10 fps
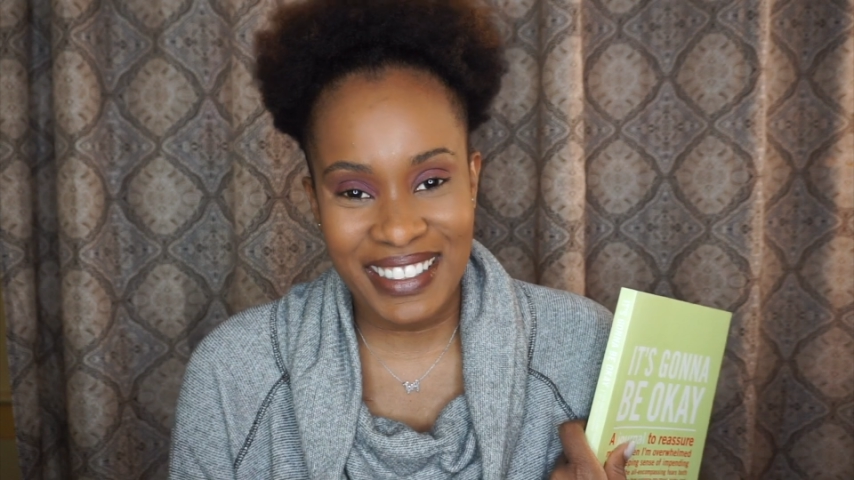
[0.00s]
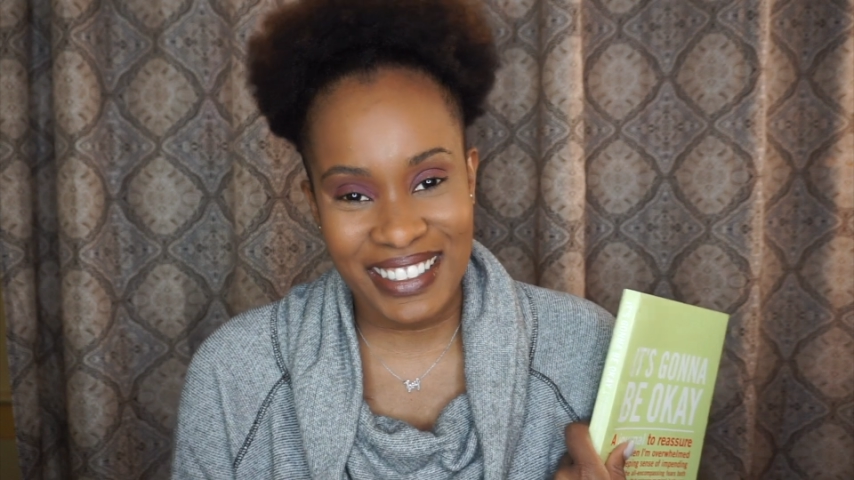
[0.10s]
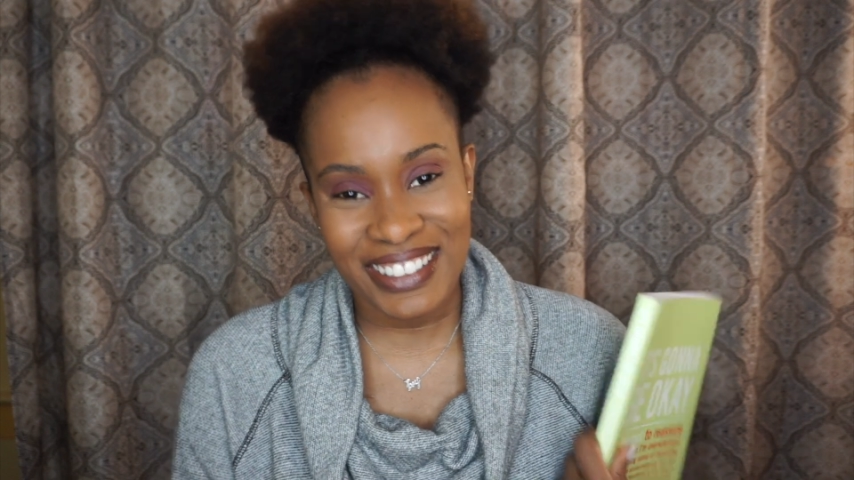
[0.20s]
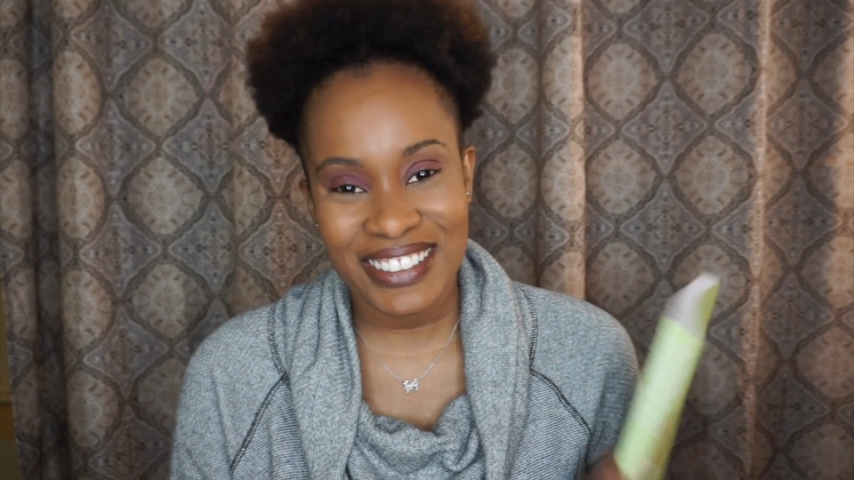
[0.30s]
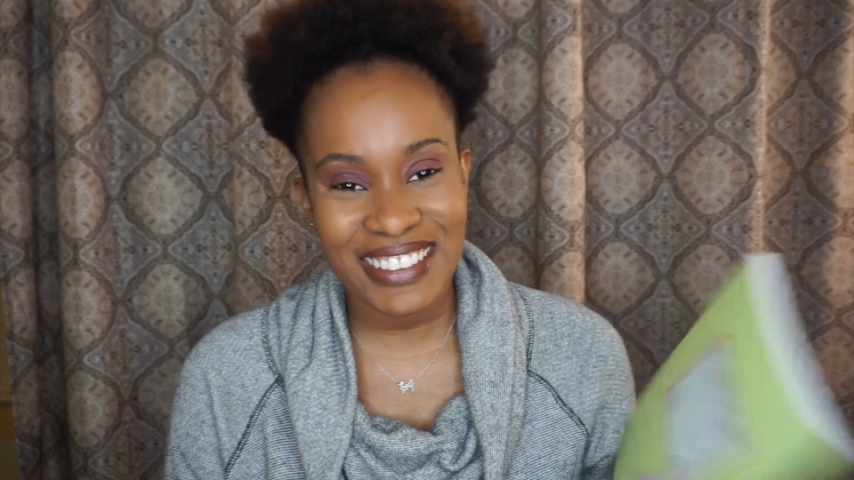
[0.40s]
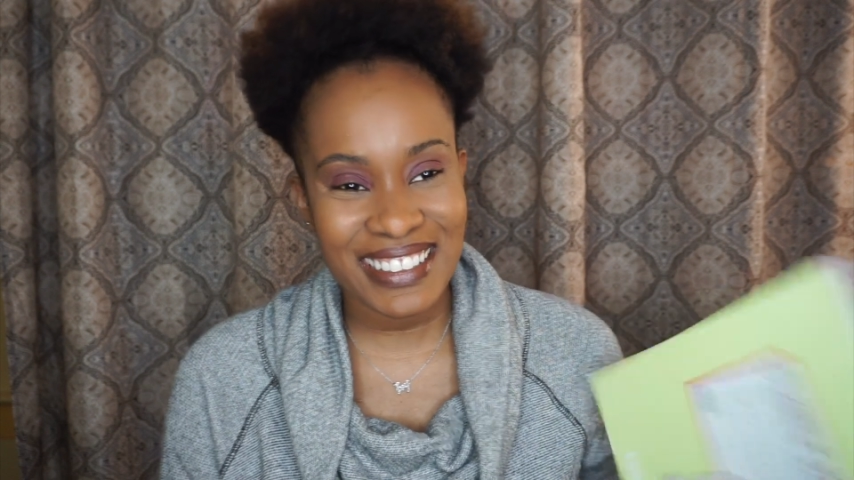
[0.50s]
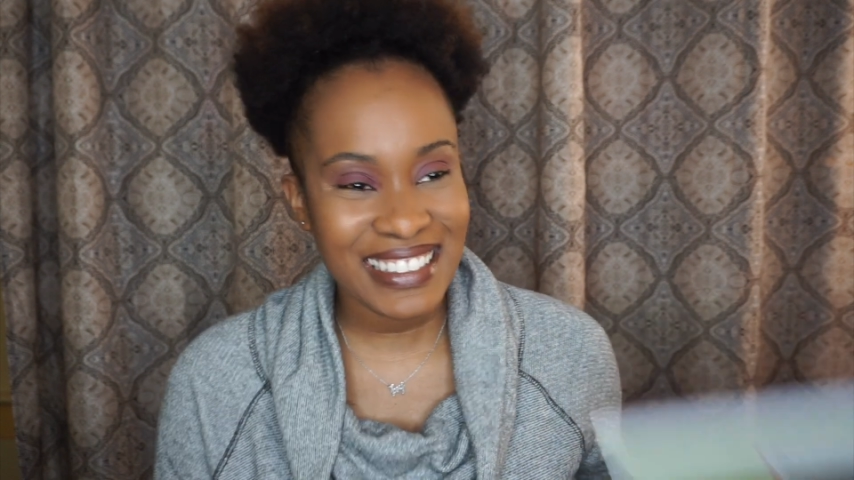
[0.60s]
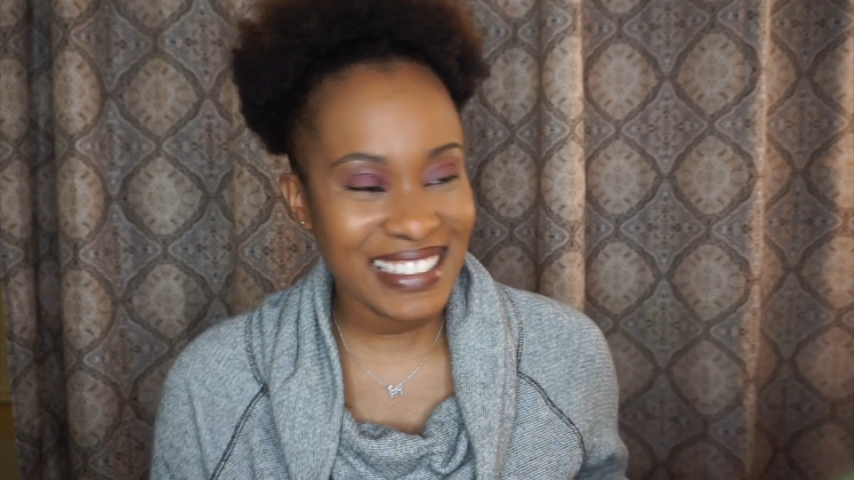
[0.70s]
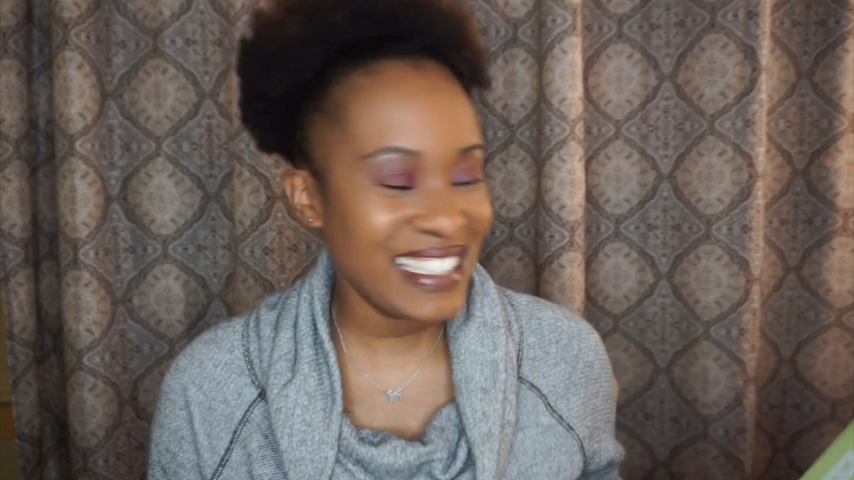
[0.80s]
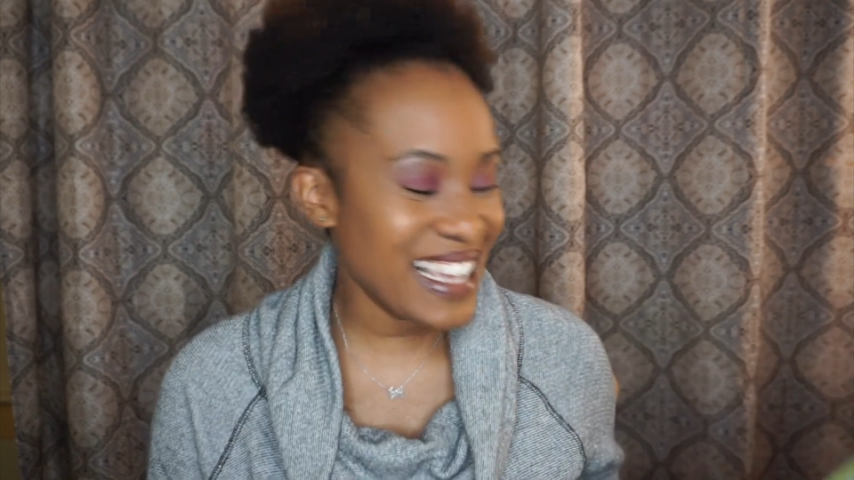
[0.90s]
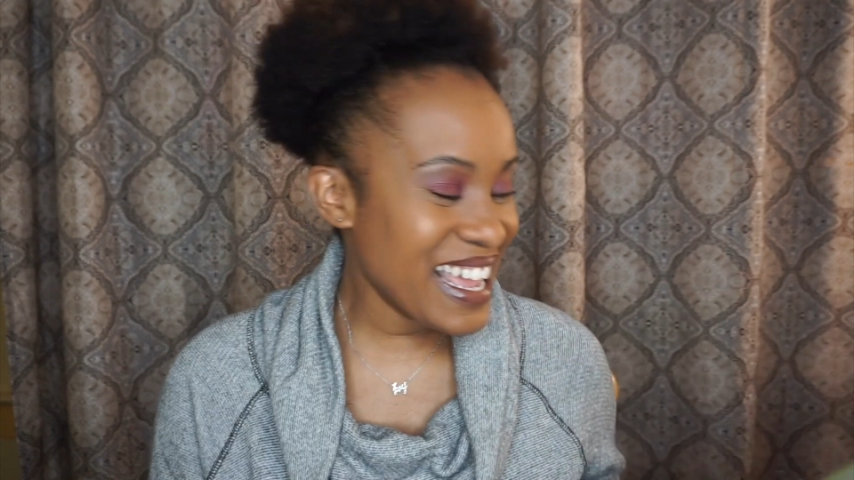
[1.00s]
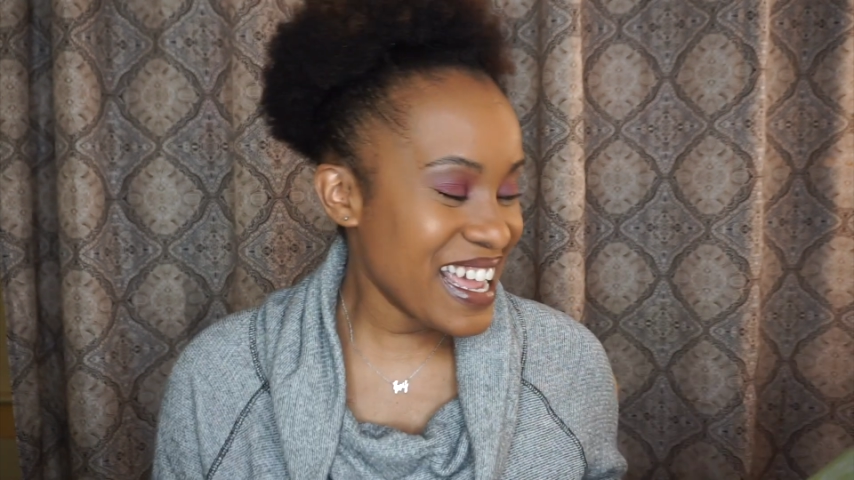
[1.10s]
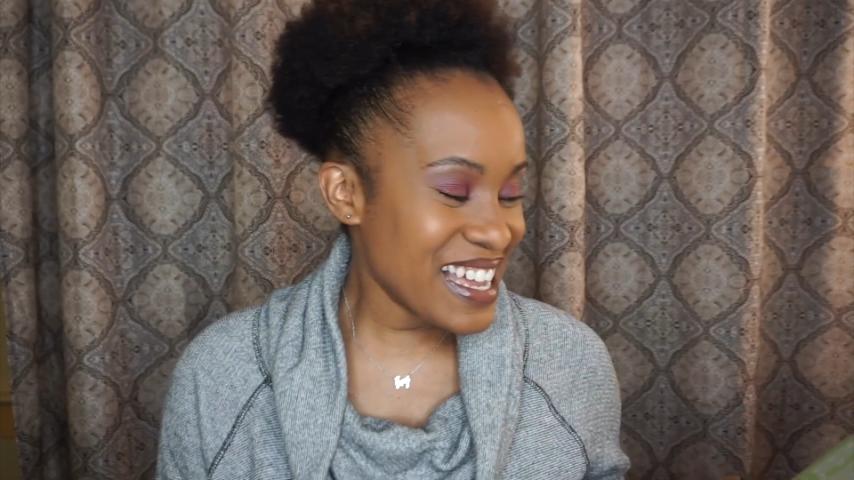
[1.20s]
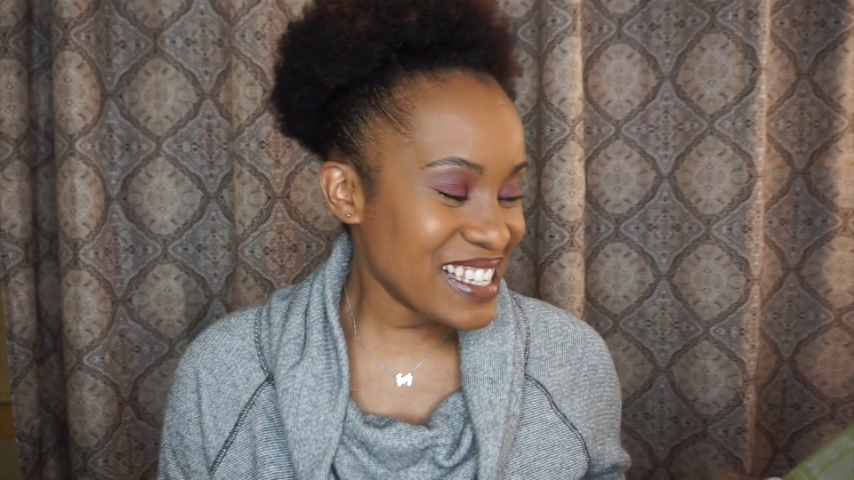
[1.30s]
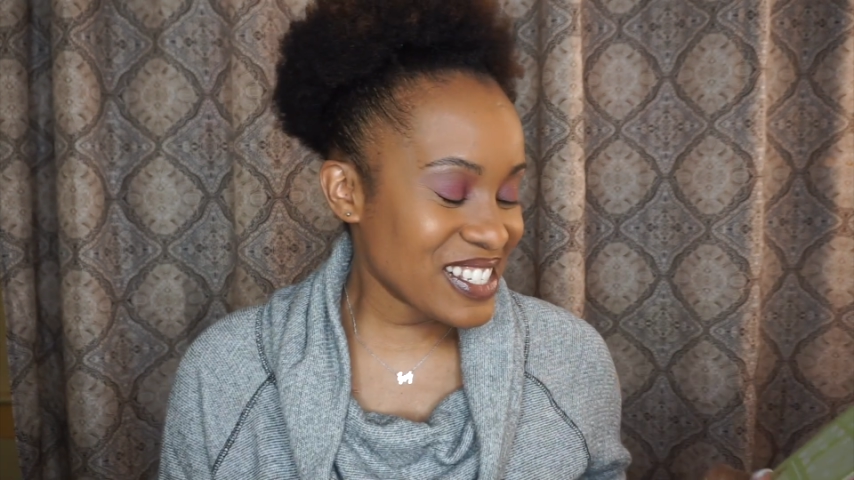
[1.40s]
journal
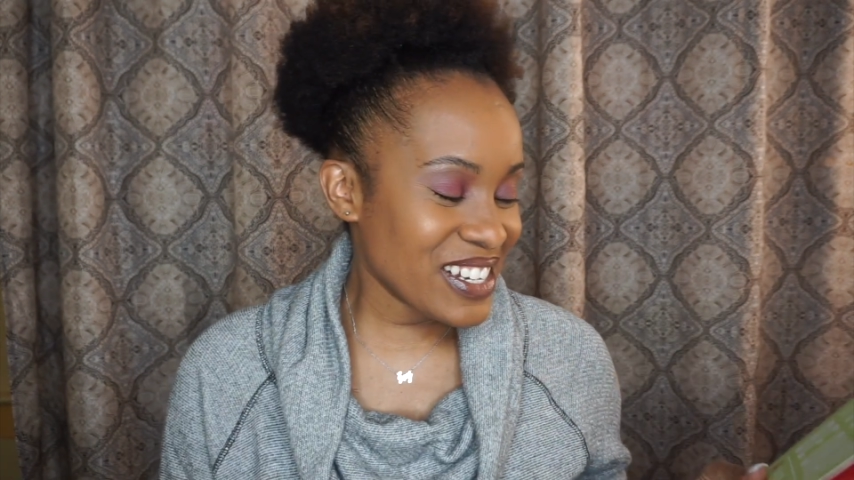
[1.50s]
so